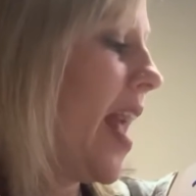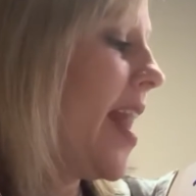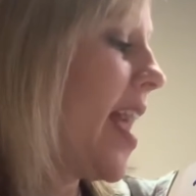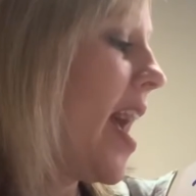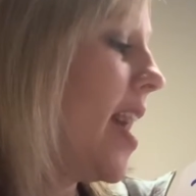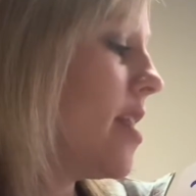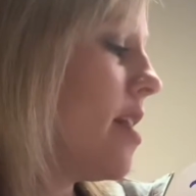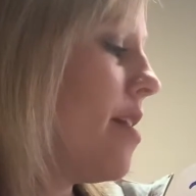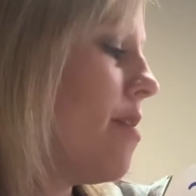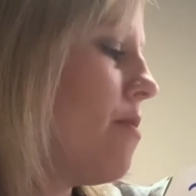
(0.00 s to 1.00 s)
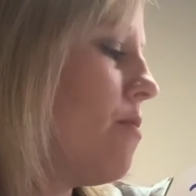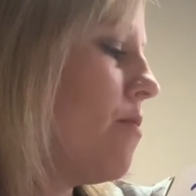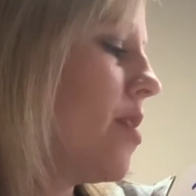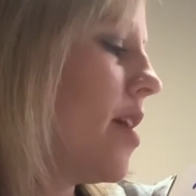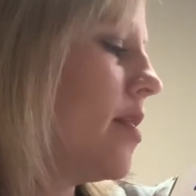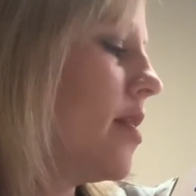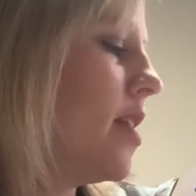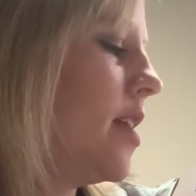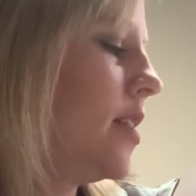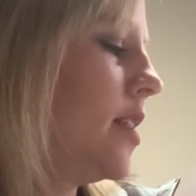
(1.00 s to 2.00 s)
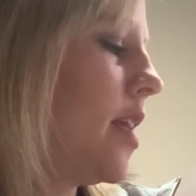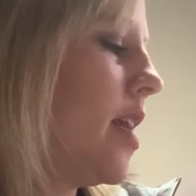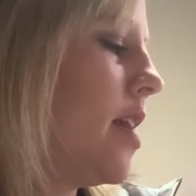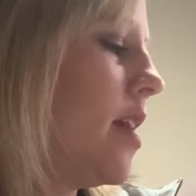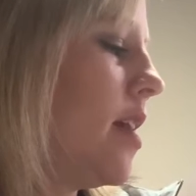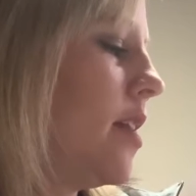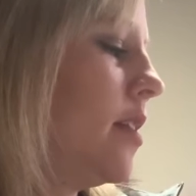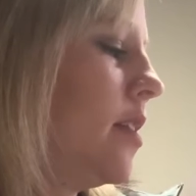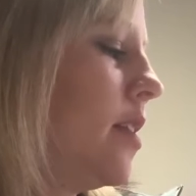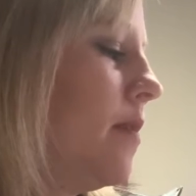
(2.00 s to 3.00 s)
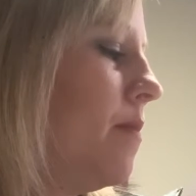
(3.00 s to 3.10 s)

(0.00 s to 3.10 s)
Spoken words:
And I know that this is